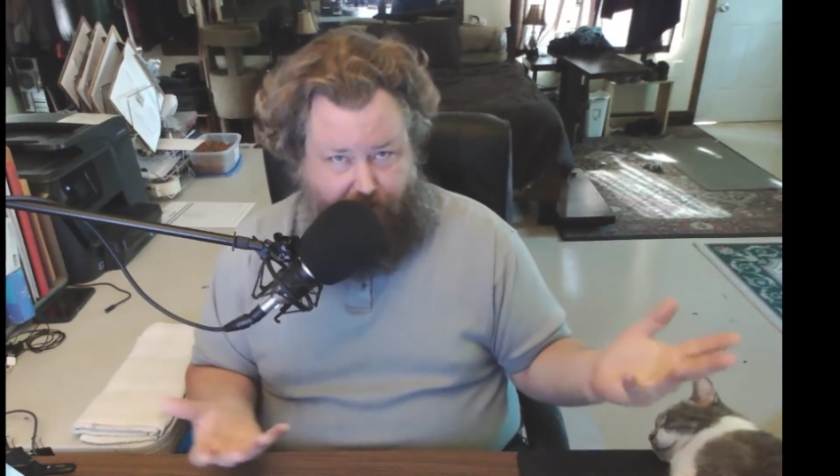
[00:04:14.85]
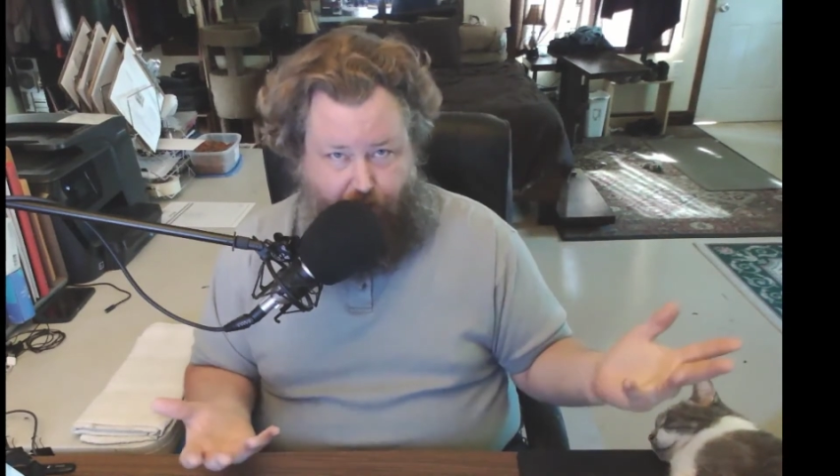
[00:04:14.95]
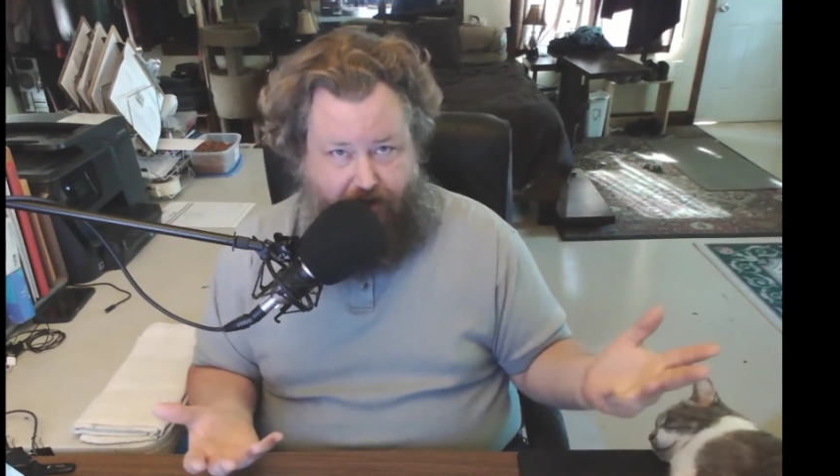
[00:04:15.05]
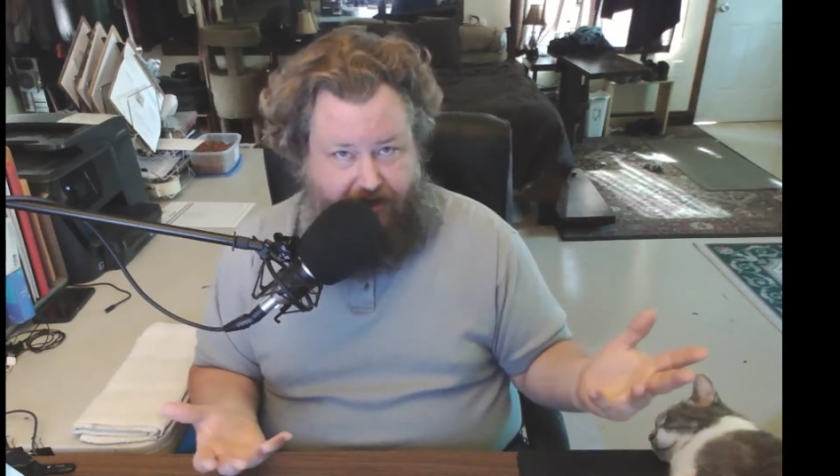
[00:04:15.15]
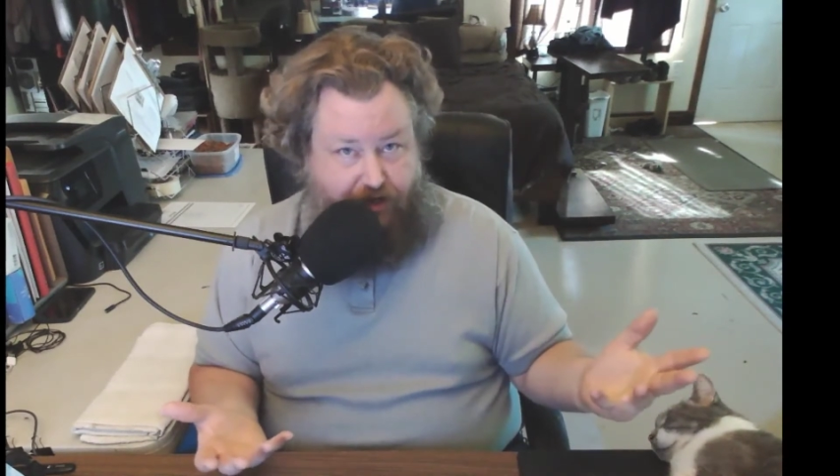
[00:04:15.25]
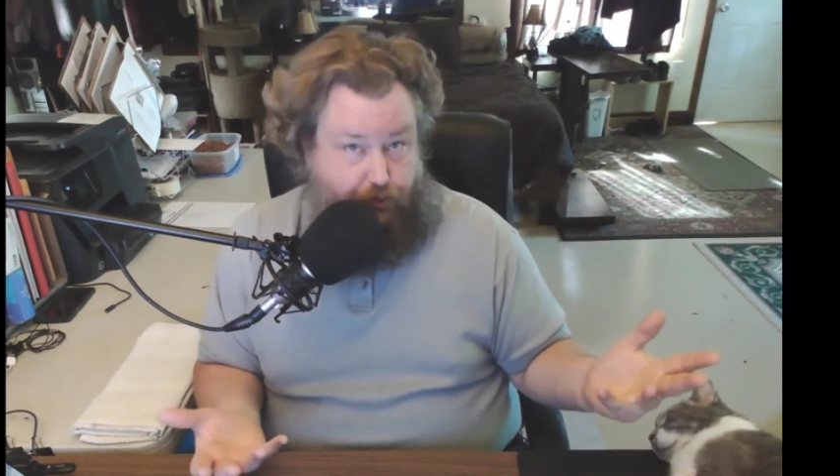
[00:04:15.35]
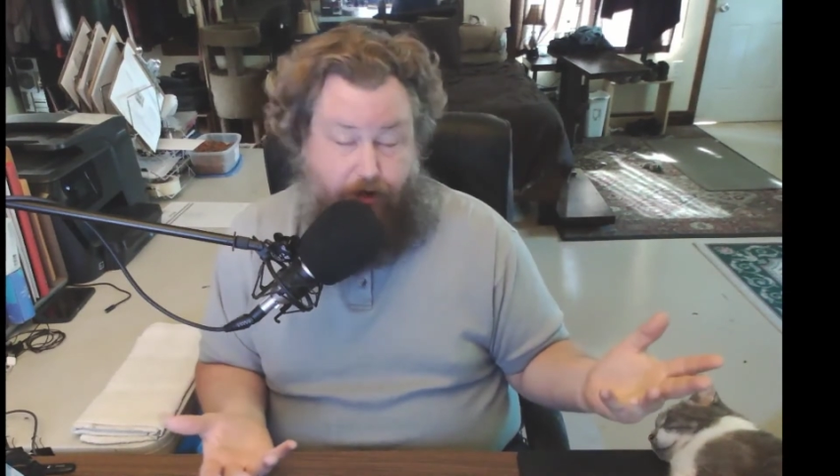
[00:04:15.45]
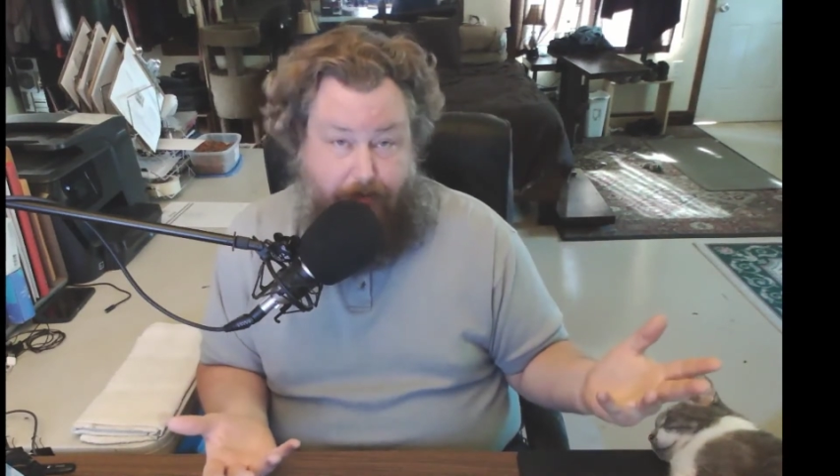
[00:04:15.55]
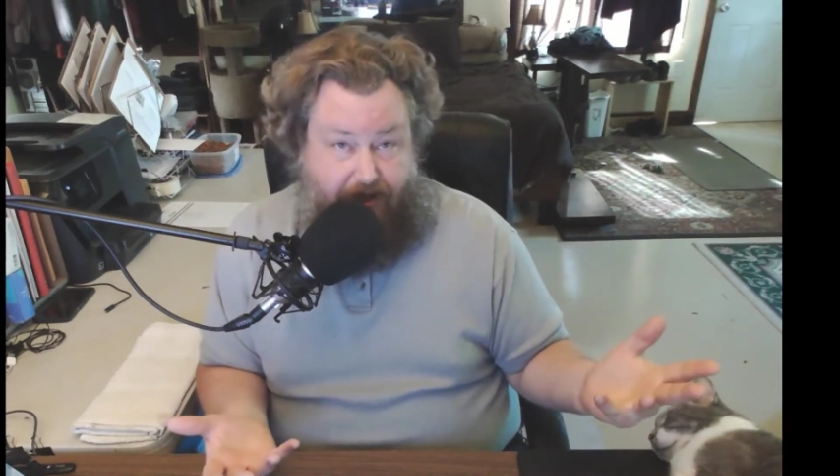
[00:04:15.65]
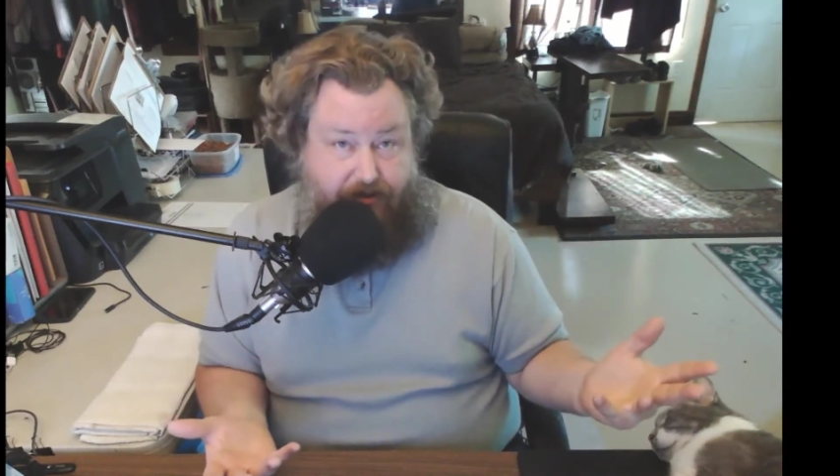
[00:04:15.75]
and what each
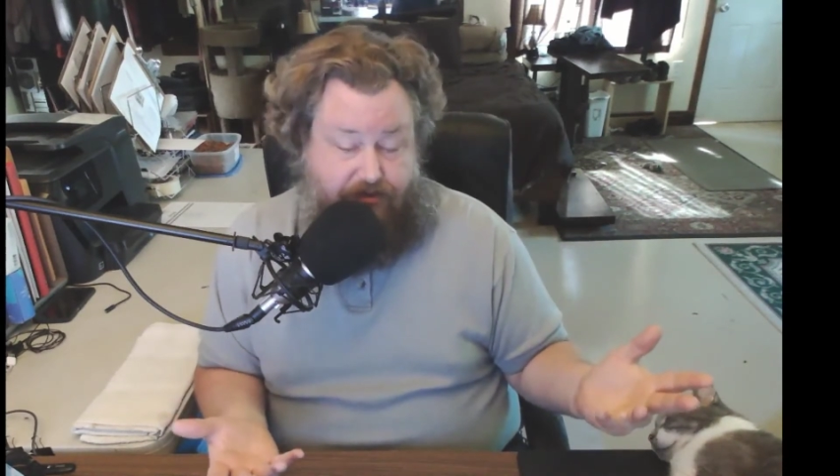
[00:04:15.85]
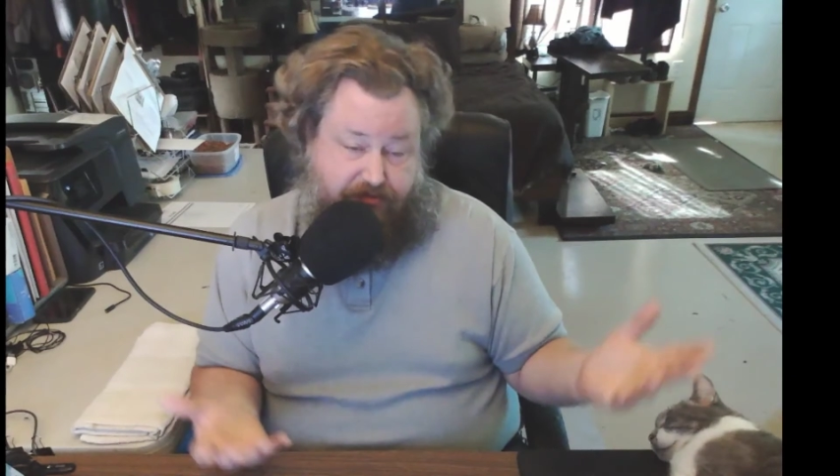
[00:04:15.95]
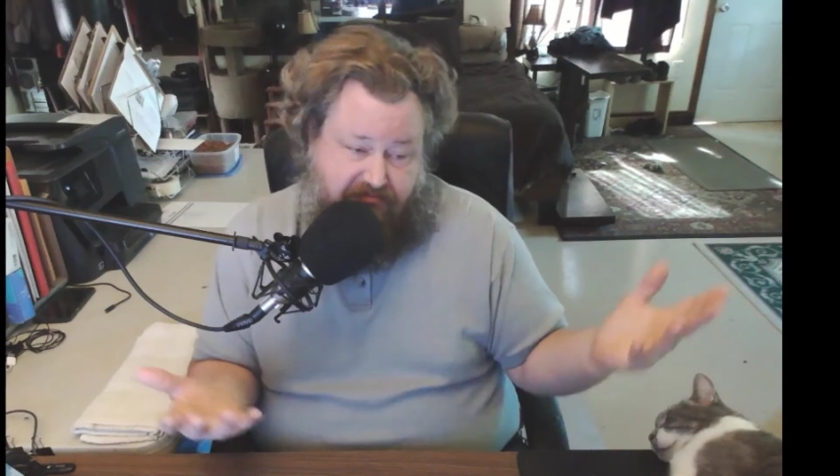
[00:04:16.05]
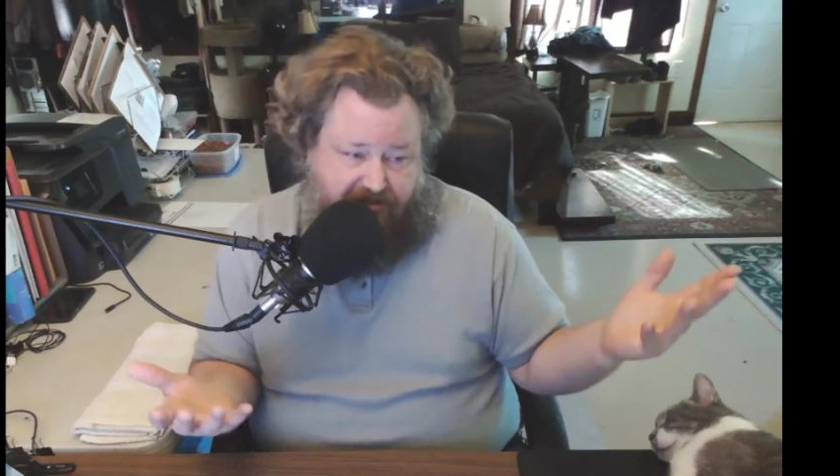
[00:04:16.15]
one means.